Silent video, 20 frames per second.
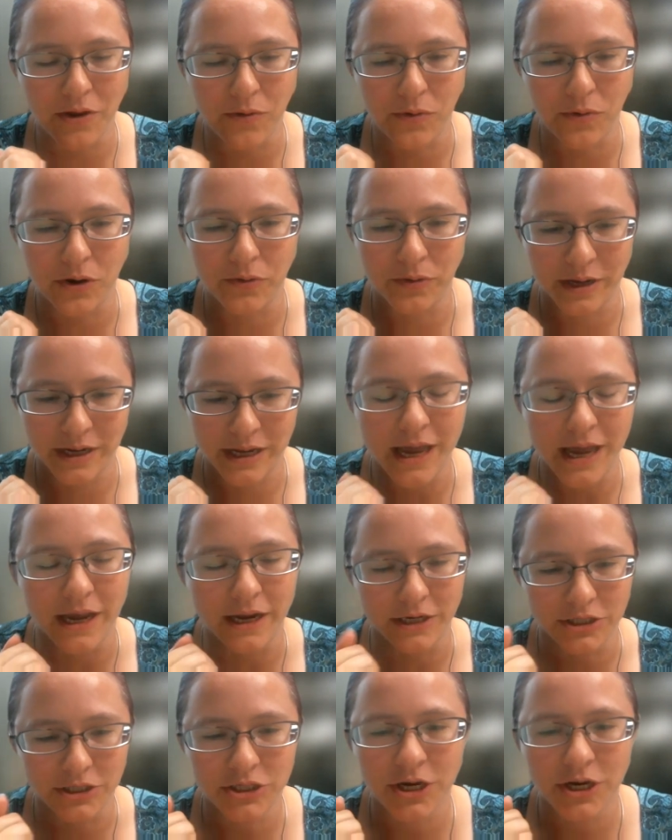they want to
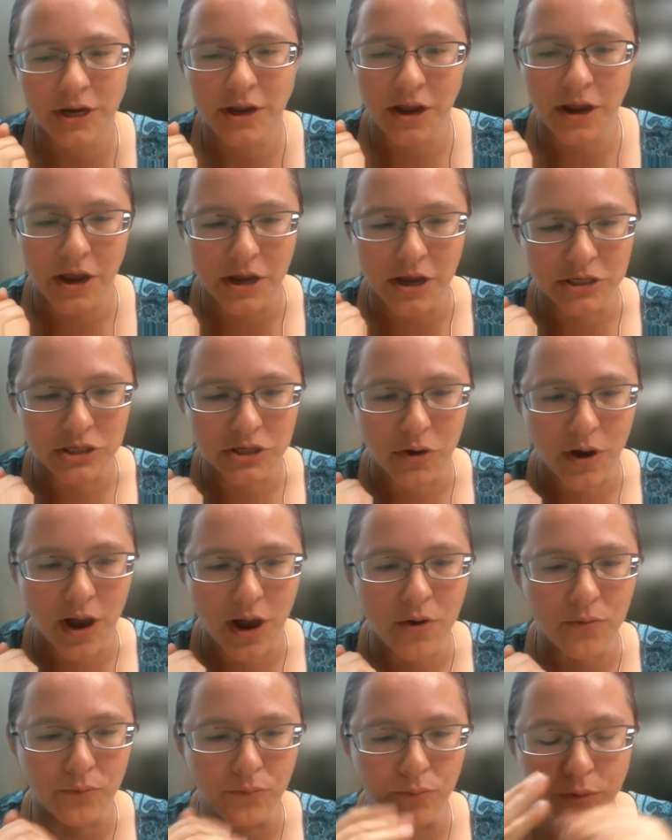engage. So I
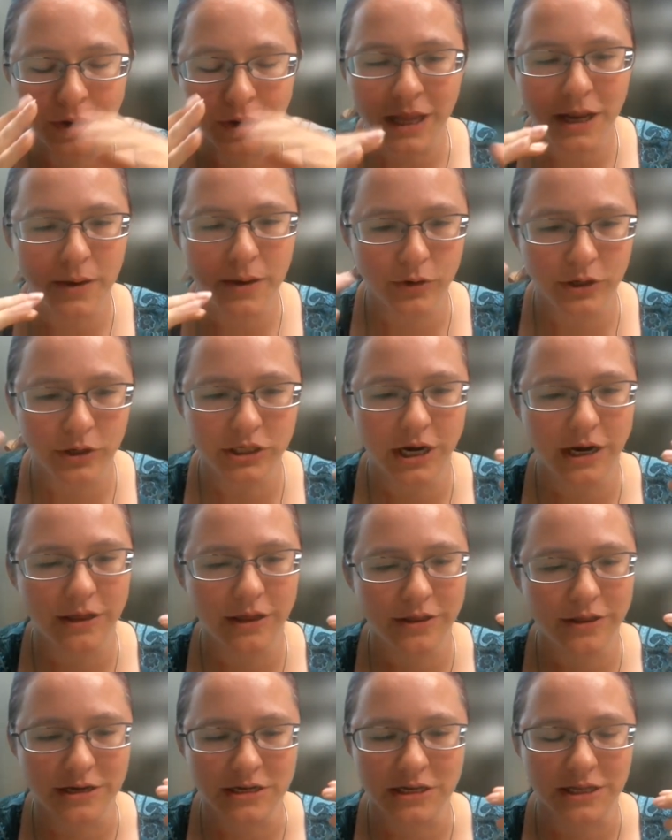really
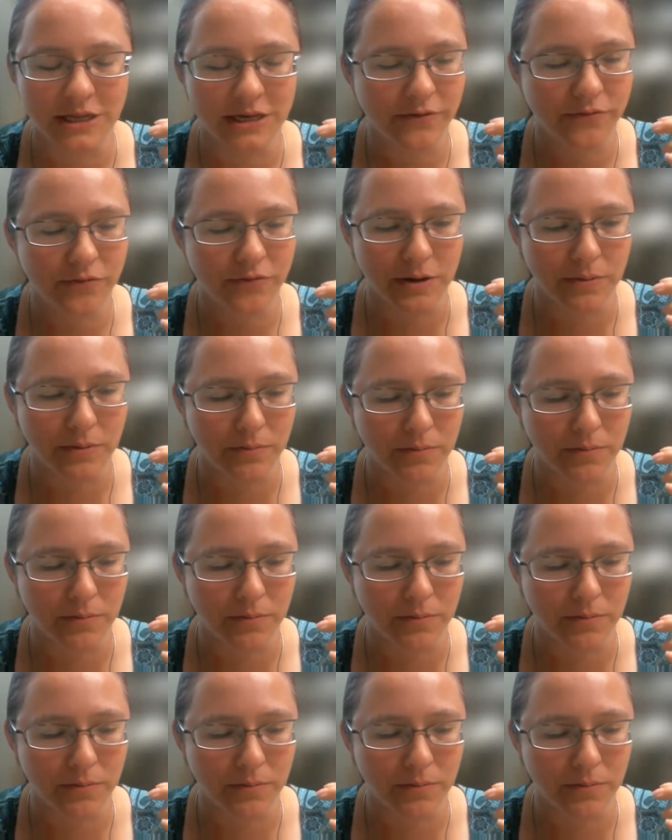appreciated the different